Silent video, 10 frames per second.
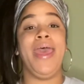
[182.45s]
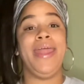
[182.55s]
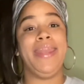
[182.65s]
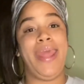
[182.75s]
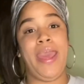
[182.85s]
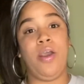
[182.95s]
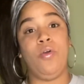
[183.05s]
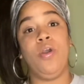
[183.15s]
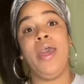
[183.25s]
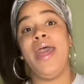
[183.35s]
Now,
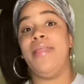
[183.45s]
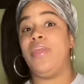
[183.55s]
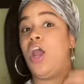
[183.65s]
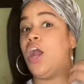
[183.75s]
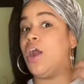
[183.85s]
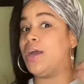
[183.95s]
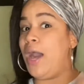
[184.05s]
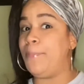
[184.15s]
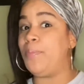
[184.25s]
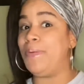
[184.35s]
there are a
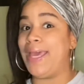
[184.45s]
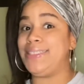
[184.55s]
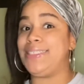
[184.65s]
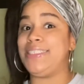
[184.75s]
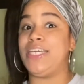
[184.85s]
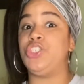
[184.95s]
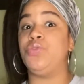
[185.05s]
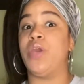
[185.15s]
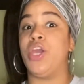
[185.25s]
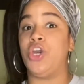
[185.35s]
couple places that you
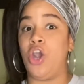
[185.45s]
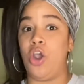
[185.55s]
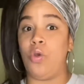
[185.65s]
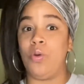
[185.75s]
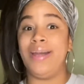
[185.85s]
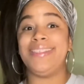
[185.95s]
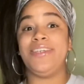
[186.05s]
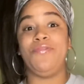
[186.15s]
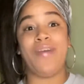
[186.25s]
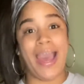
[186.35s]
can go to
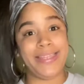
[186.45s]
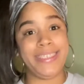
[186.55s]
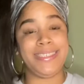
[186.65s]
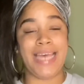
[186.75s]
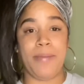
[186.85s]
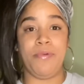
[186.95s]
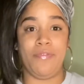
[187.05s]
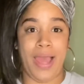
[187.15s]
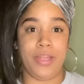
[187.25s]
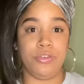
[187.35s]
find these type of
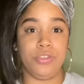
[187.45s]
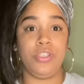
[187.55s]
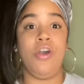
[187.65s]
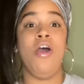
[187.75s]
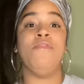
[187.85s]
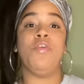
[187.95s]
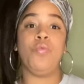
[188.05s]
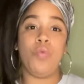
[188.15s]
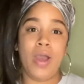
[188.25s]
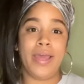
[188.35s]
vinyls. For
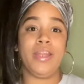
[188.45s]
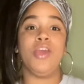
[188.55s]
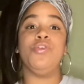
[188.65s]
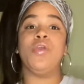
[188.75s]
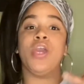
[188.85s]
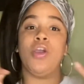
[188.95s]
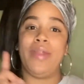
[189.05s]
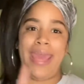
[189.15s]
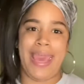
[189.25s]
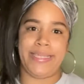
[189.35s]
one, you can go
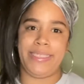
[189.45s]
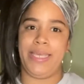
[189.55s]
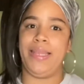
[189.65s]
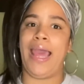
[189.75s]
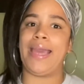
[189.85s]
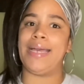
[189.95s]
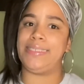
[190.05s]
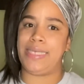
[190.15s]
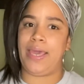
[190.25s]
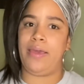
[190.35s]
to Etsy, like I
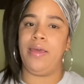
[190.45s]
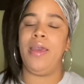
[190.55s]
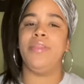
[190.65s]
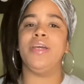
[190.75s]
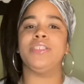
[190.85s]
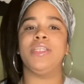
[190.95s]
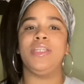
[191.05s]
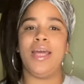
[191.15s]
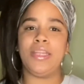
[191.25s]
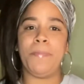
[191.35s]
said. There's
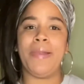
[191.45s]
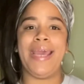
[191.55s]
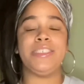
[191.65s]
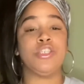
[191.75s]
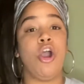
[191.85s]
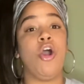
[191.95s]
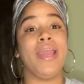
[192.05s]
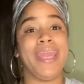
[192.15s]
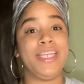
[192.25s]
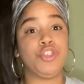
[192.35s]
another place called
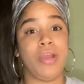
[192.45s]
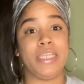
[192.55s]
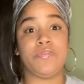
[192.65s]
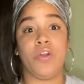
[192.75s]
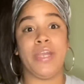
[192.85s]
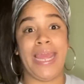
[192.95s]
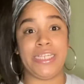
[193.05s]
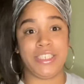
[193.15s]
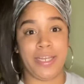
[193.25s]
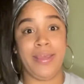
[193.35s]
Heat Transfer
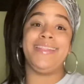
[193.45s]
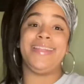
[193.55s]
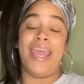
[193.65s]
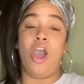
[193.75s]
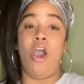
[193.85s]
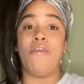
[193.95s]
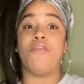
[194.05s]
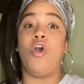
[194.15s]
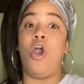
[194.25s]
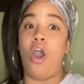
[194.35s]
Nation. They
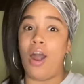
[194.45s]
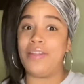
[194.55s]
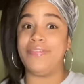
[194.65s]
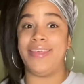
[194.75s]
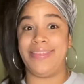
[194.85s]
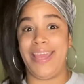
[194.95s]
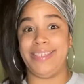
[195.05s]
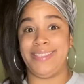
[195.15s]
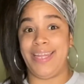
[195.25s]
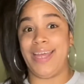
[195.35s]
offer all of the
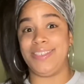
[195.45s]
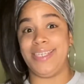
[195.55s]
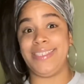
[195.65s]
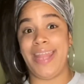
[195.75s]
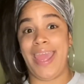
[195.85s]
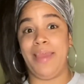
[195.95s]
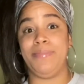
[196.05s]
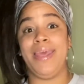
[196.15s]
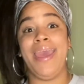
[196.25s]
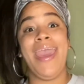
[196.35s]
things that I just
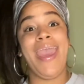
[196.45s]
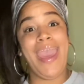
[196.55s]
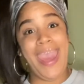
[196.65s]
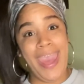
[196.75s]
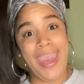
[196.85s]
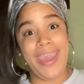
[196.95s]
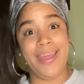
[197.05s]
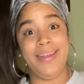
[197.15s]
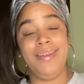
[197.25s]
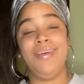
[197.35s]
named.
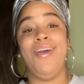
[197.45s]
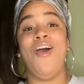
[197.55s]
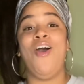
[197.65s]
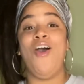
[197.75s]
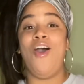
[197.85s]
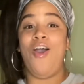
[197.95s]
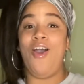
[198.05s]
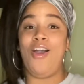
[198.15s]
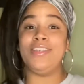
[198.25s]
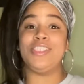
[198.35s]
And
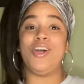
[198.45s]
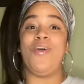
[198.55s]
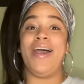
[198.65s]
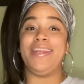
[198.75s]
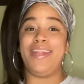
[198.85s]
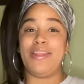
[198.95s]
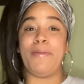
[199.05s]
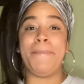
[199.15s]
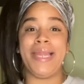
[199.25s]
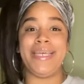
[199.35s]
also another
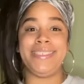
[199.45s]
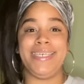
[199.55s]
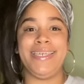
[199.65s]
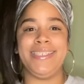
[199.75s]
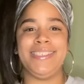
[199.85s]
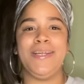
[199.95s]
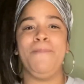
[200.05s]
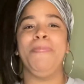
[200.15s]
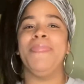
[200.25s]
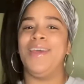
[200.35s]
place is
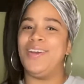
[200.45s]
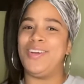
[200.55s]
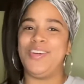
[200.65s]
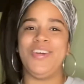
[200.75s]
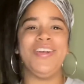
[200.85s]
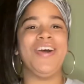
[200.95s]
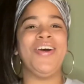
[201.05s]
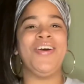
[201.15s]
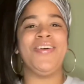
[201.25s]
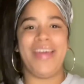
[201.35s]
good
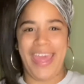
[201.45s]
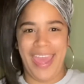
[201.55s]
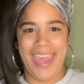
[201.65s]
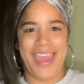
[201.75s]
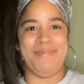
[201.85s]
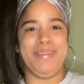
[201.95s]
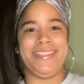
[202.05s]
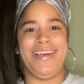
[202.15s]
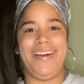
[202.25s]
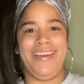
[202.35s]
old
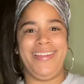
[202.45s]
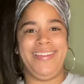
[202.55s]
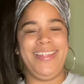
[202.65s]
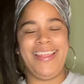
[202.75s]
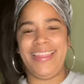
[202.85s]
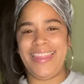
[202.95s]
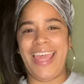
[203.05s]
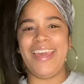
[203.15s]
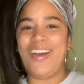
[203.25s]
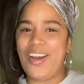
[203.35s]
Amazon.
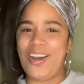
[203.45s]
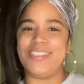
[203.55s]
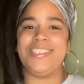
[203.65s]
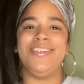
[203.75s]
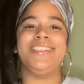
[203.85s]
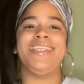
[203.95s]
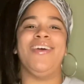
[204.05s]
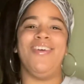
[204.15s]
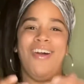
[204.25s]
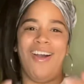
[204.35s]
They also
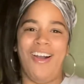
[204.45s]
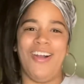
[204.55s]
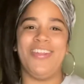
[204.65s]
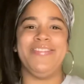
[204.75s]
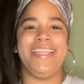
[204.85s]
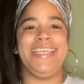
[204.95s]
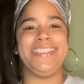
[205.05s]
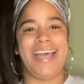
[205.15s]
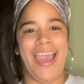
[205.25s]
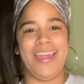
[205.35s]
sell all of
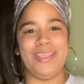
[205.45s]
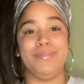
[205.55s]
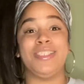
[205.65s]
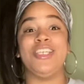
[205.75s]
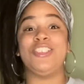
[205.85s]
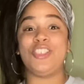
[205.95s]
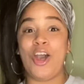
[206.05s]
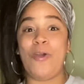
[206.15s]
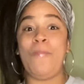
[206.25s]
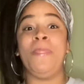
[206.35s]
these items.
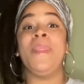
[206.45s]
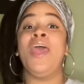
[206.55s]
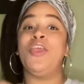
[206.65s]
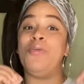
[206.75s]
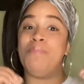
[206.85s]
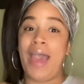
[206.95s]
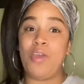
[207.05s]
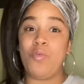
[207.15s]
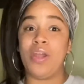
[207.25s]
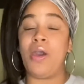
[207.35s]
So you
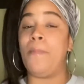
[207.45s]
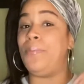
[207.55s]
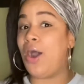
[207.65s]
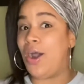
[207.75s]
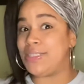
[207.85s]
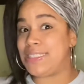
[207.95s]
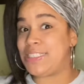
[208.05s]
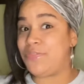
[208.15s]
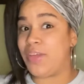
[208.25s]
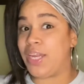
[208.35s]
might want to pause
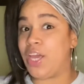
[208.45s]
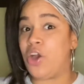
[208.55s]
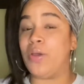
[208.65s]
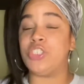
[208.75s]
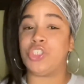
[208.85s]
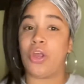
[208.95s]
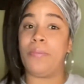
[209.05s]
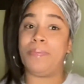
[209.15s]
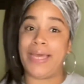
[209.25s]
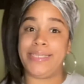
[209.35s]
this video in
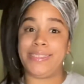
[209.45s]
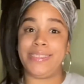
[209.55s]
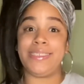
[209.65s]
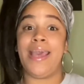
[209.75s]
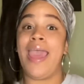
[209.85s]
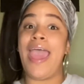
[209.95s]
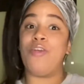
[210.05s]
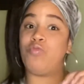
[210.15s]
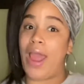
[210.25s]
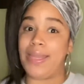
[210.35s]
certain places
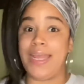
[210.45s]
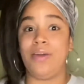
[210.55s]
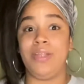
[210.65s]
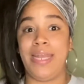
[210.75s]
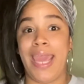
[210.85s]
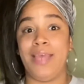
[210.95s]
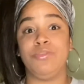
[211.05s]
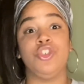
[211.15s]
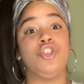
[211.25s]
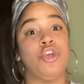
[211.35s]
and write down the
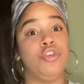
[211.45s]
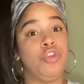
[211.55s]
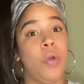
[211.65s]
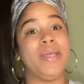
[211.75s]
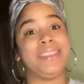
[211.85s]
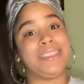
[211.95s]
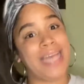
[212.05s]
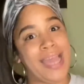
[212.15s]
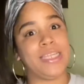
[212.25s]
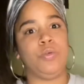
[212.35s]
names so you know
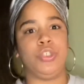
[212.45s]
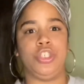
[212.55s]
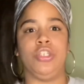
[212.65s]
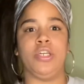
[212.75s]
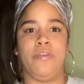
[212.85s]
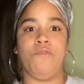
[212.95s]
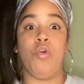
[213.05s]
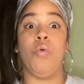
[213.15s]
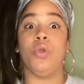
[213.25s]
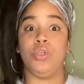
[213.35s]
exactly what you're looking
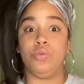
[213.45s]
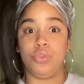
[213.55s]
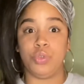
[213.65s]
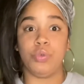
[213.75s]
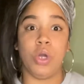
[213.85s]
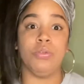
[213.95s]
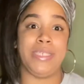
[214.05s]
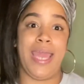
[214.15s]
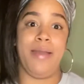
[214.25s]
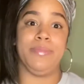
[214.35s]
for when you do go
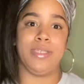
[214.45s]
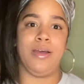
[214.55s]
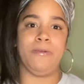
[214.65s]
to Amazon.